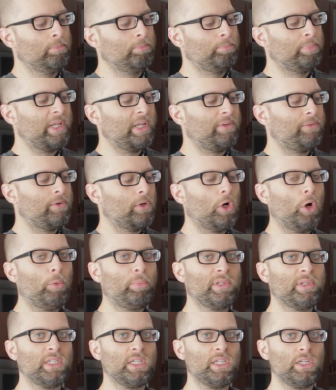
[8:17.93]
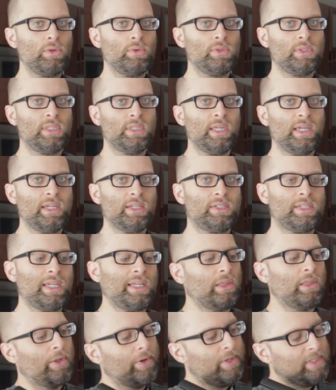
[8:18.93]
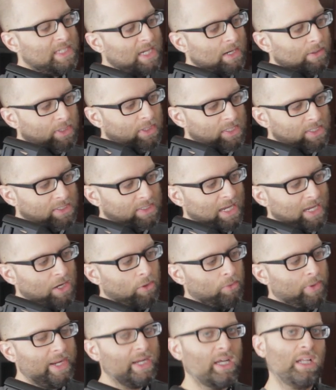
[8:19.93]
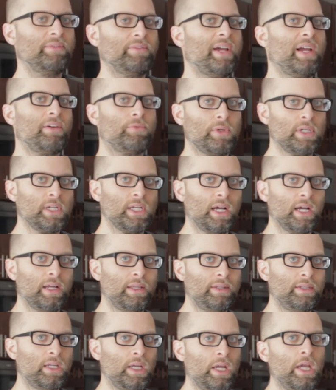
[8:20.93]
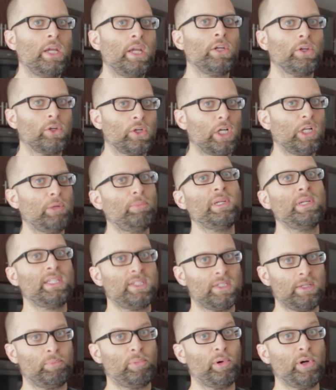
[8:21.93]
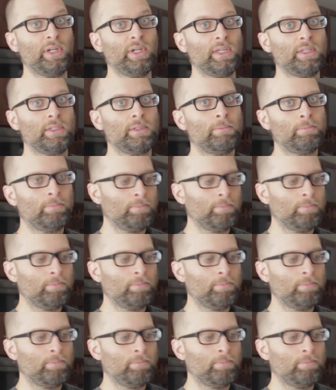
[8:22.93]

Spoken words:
But if you're hoping to use this and look down the sight rail of every gun, you're going to be disappointed.